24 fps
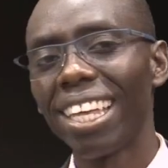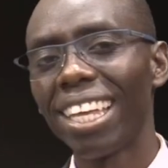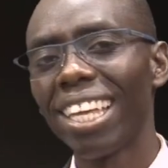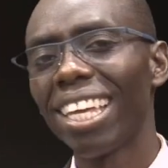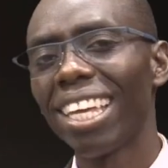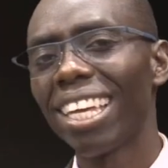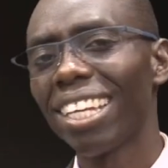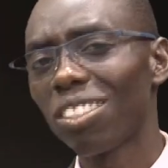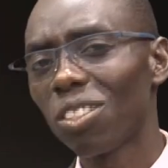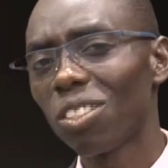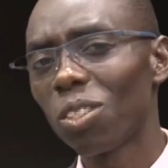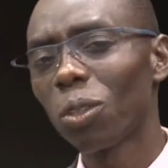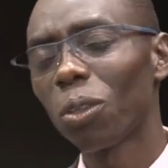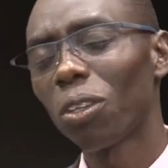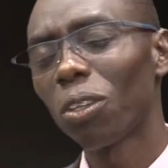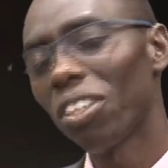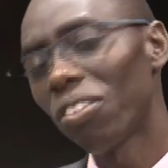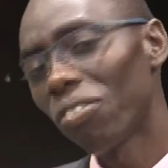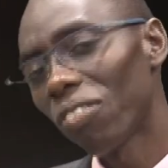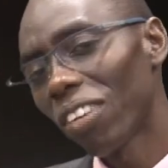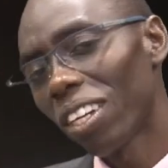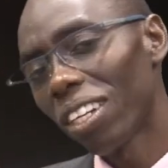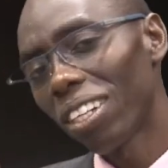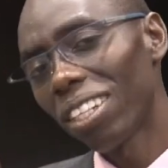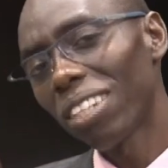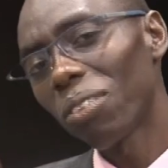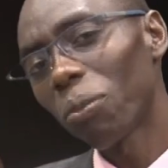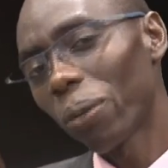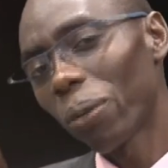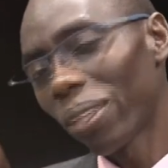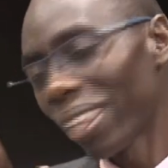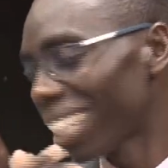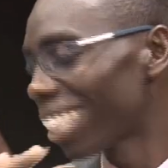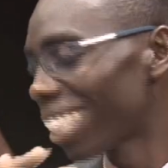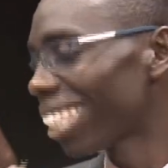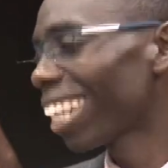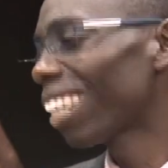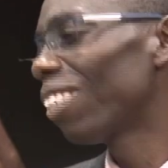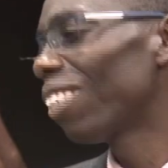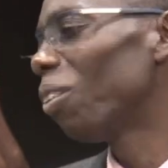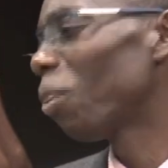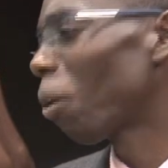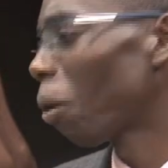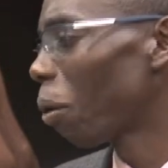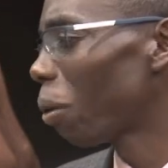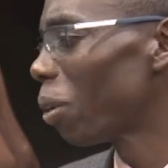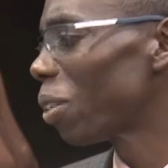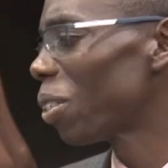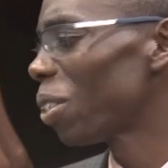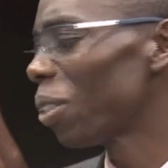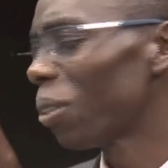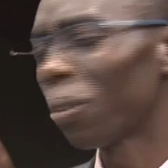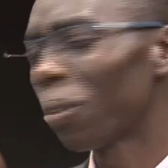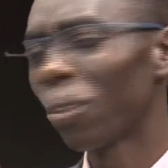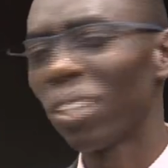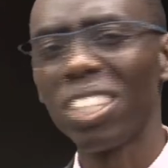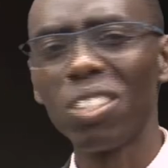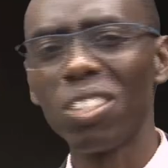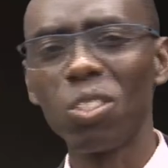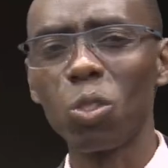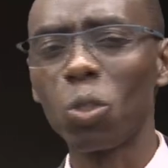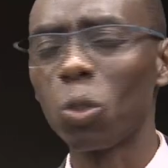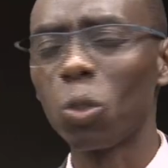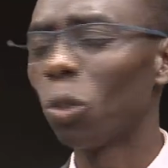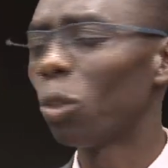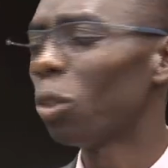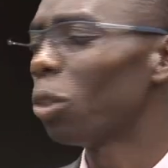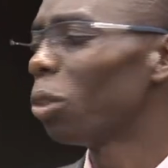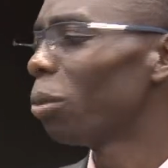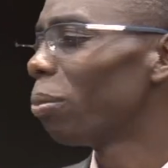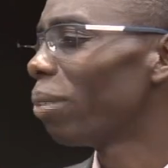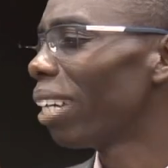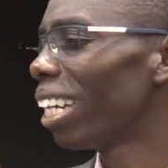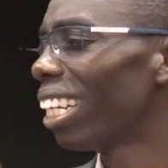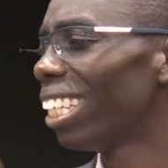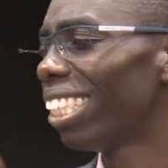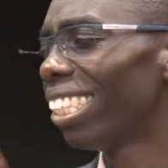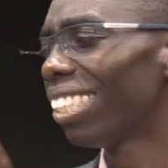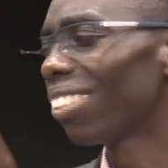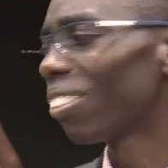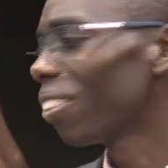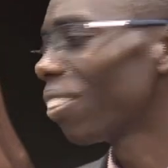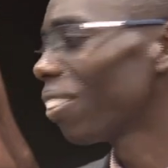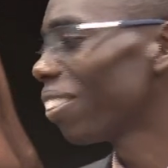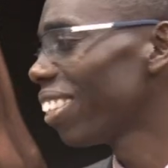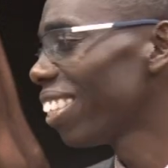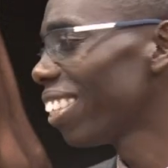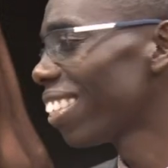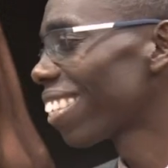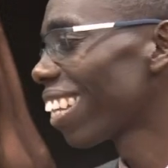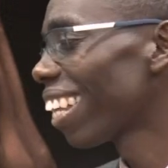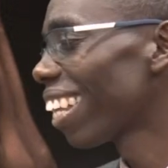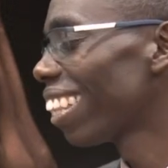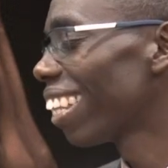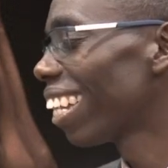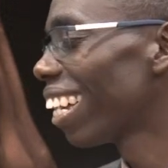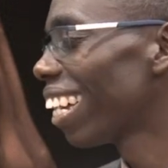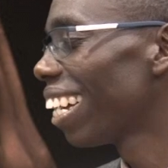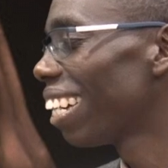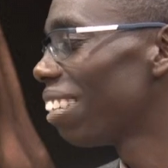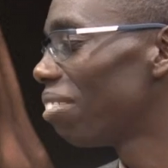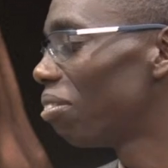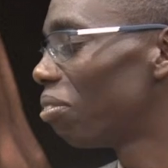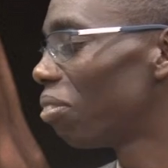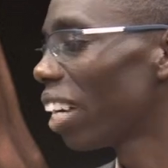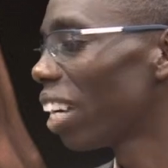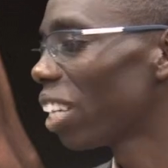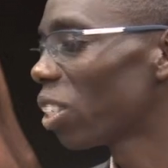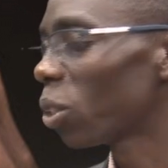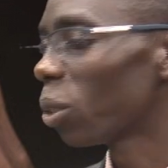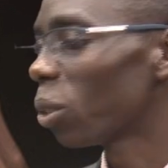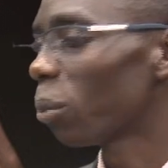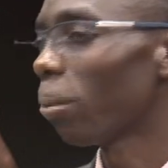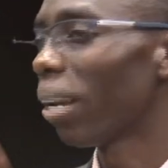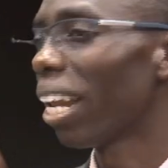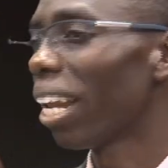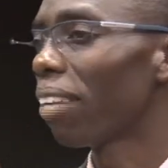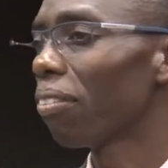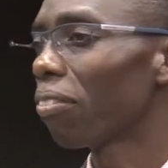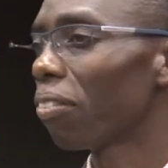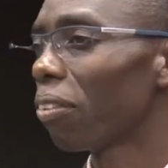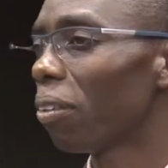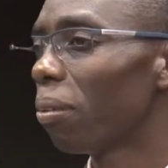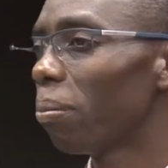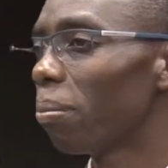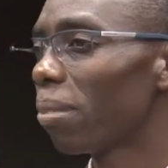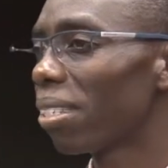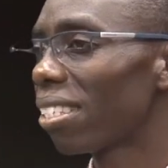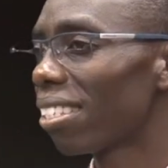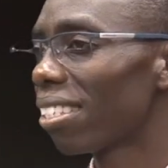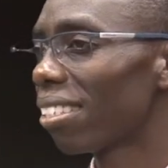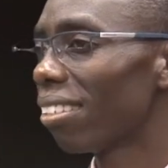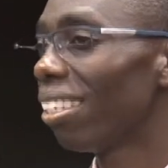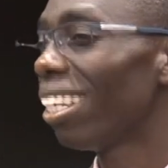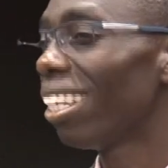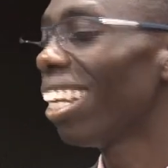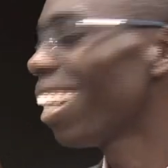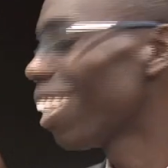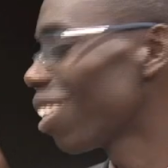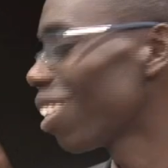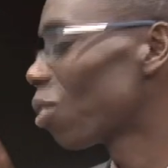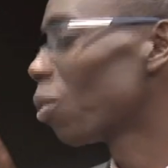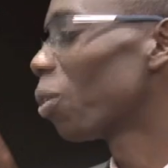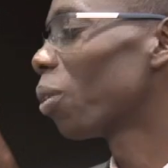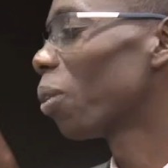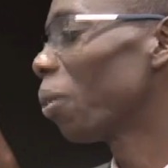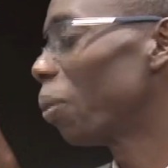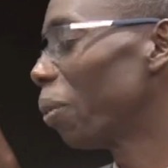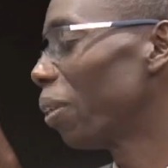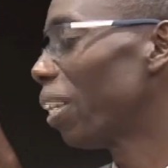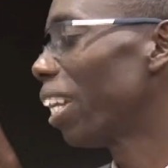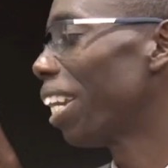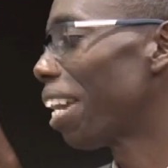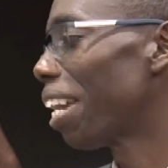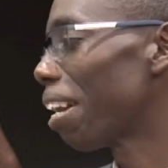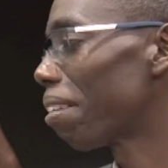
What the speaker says: And so even with the technology, you know, the Zoom and all these other virtual platforms, it is not good enough.